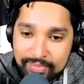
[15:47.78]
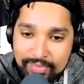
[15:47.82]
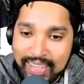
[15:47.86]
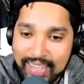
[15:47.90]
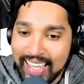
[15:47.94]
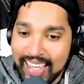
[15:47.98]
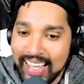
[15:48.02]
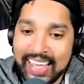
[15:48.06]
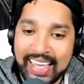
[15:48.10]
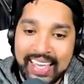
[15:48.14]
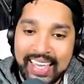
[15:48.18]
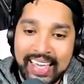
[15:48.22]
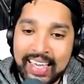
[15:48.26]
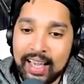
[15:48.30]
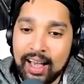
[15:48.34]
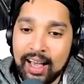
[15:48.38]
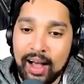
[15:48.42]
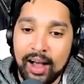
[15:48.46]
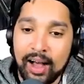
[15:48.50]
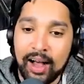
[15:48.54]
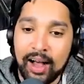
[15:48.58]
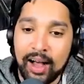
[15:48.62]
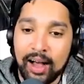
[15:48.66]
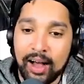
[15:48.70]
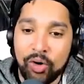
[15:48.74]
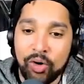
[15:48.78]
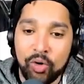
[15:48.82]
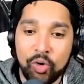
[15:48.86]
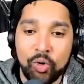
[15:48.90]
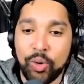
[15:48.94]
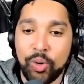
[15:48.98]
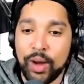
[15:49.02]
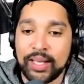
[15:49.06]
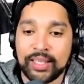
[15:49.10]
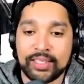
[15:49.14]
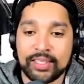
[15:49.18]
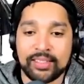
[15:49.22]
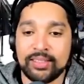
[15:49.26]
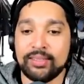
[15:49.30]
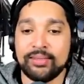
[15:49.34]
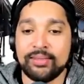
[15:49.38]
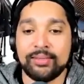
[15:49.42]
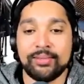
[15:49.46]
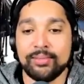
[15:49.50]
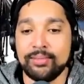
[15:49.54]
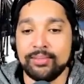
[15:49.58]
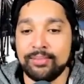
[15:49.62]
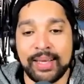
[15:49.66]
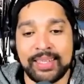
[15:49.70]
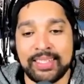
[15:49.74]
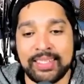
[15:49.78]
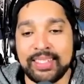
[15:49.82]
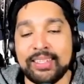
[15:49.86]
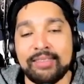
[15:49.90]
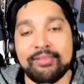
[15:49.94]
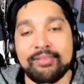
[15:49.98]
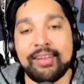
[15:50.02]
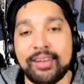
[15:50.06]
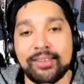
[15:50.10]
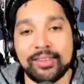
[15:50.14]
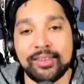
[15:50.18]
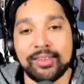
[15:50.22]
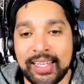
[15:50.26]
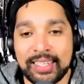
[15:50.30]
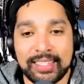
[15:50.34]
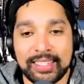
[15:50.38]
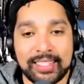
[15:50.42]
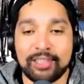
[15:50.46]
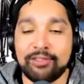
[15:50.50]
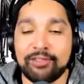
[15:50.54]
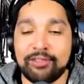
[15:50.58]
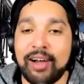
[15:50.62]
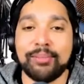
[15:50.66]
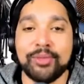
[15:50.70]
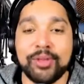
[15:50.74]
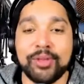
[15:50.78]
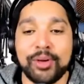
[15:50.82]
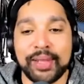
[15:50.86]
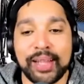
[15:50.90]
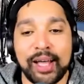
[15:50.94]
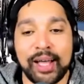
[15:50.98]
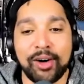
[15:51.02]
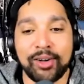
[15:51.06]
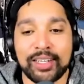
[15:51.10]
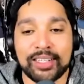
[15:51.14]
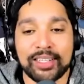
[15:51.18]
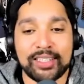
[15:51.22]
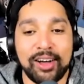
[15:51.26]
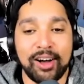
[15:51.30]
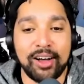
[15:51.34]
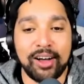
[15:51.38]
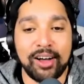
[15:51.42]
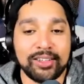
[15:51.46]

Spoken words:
he always messes around on Instagram doing that on his car.